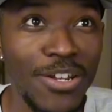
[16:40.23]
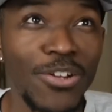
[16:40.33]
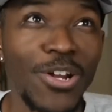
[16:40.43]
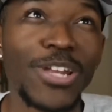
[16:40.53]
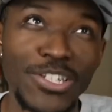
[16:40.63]

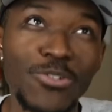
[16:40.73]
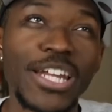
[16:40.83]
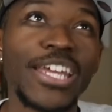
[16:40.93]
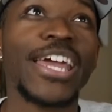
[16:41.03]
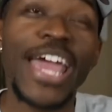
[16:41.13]
No, let's
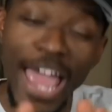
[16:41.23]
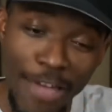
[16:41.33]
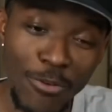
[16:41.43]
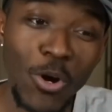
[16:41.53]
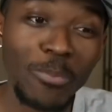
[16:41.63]
do that again.
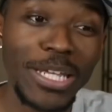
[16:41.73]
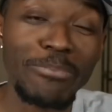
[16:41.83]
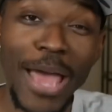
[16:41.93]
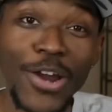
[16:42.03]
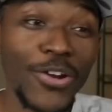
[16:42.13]
Evan
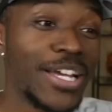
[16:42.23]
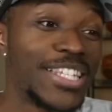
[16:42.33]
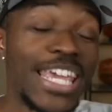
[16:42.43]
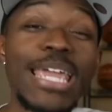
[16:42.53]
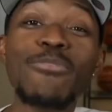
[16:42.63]
Mobley
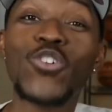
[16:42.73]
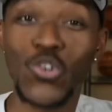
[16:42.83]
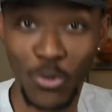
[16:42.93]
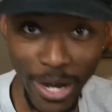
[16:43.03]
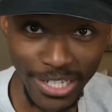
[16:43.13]
better, team
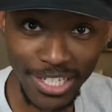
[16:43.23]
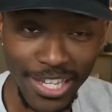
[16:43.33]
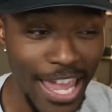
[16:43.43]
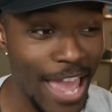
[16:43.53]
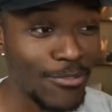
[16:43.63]
great.